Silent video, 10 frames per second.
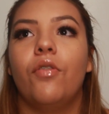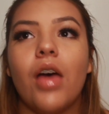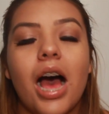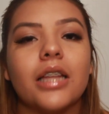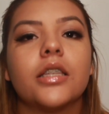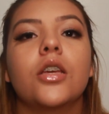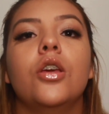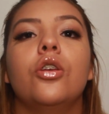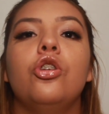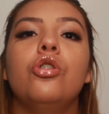that
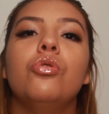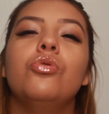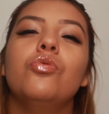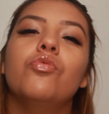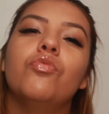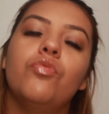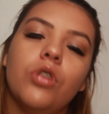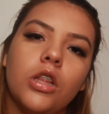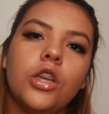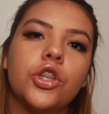you
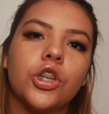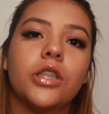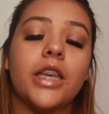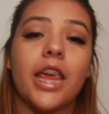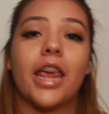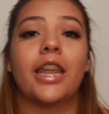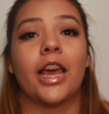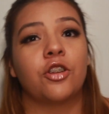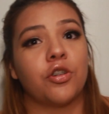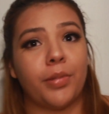really should take an
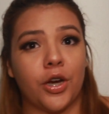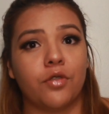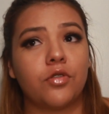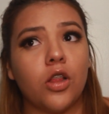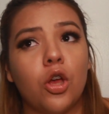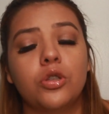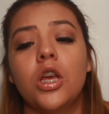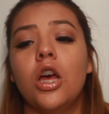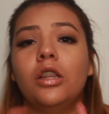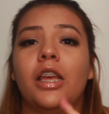extra pair of clothes,
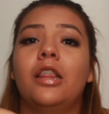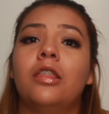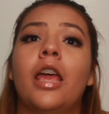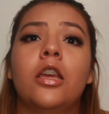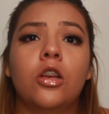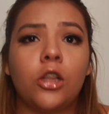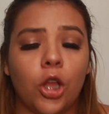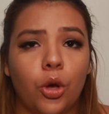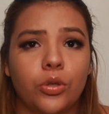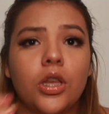like light
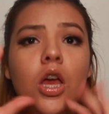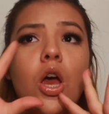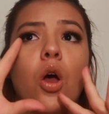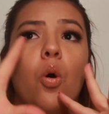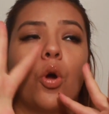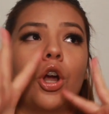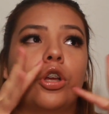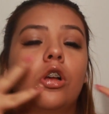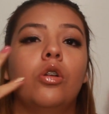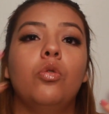clothes,
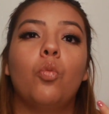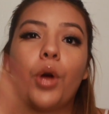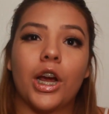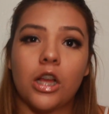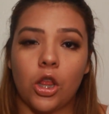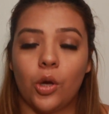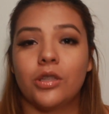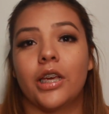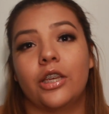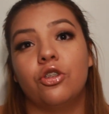or wear
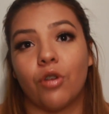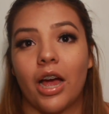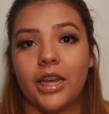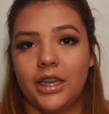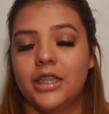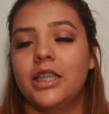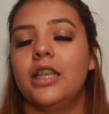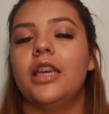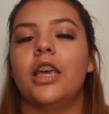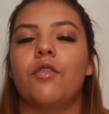clothes that dry
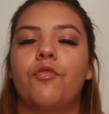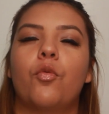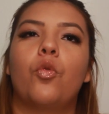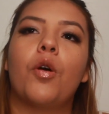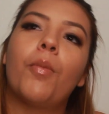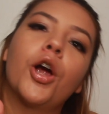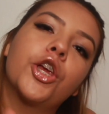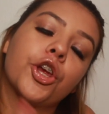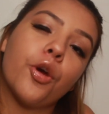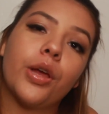easily if the
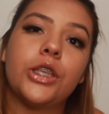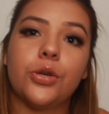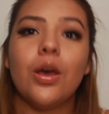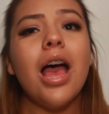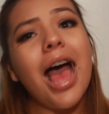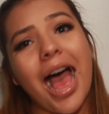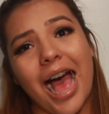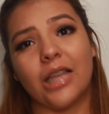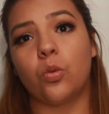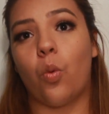park you're going to
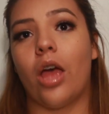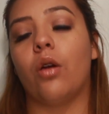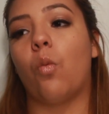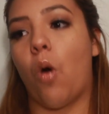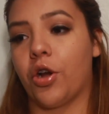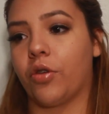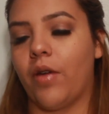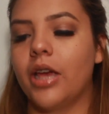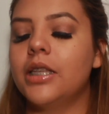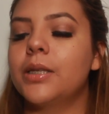has wet water
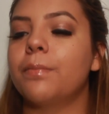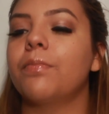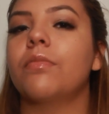rides.